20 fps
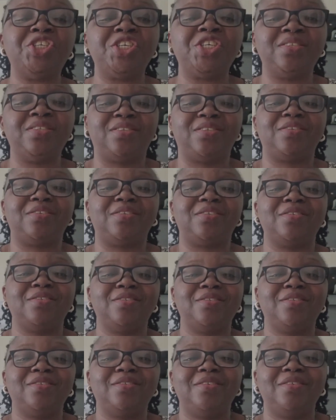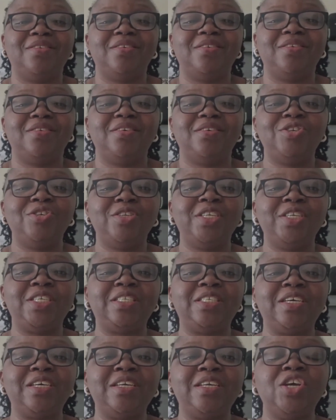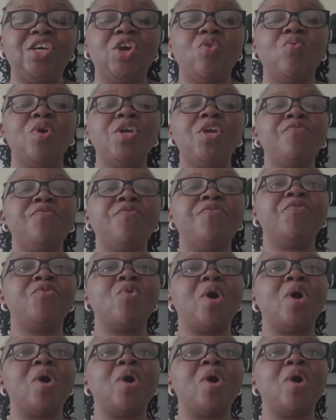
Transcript: to use agents. You understand?